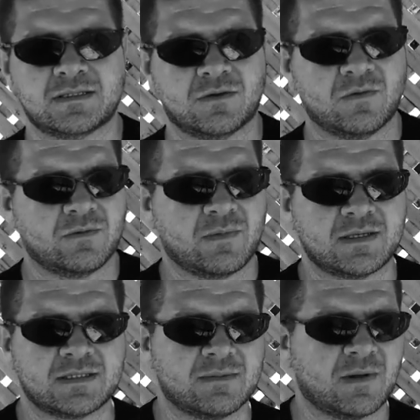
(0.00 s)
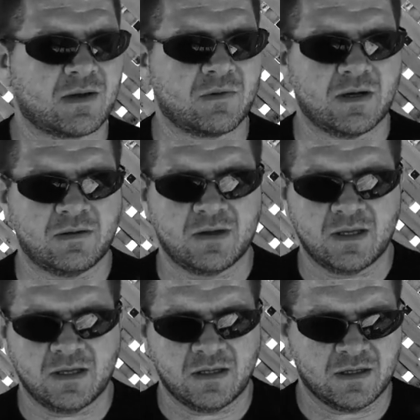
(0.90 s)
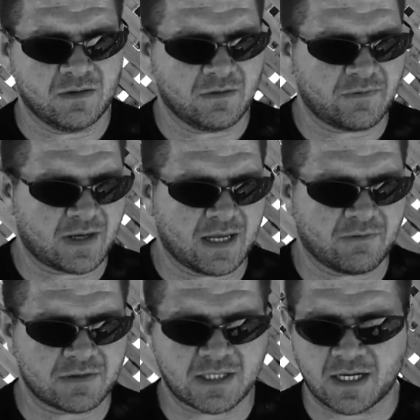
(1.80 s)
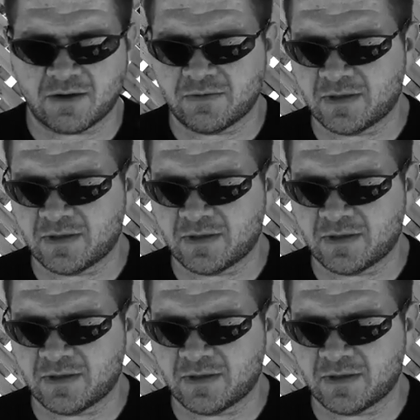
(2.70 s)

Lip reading: whole. It might seem like, well, if I can't retire,